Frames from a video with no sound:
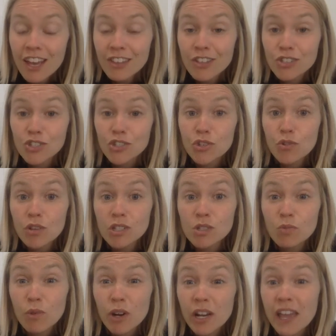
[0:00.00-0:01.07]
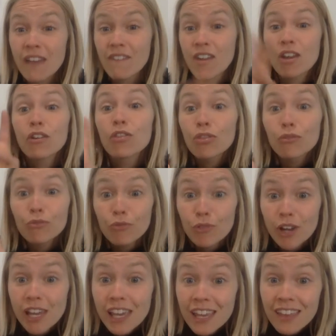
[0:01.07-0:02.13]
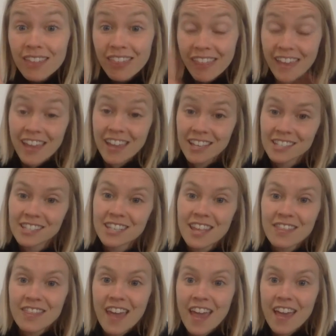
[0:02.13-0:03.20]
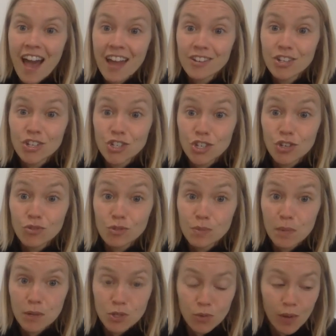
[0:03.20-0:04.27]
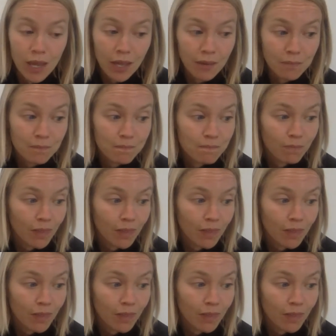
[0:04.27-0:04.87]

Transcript: the students were given three things that they got to choose between.